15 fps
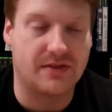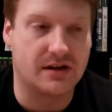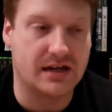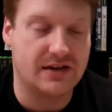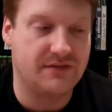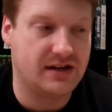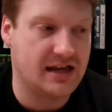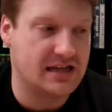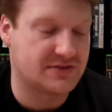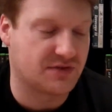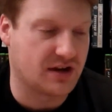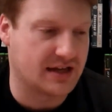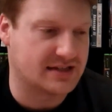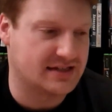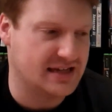the DVDs for
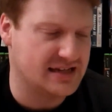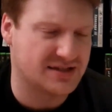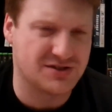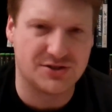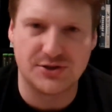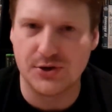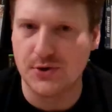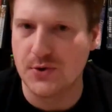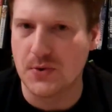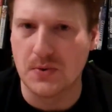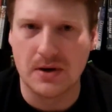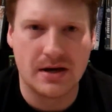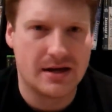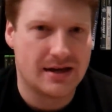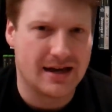like season 2
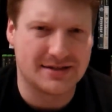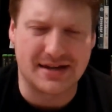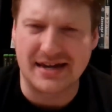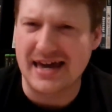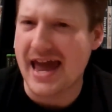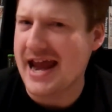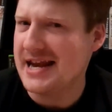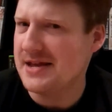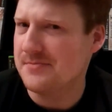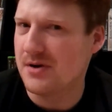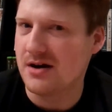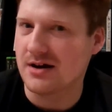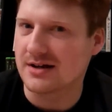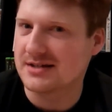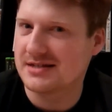is like
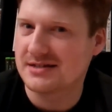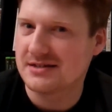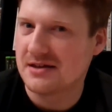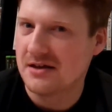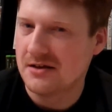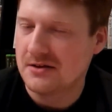$80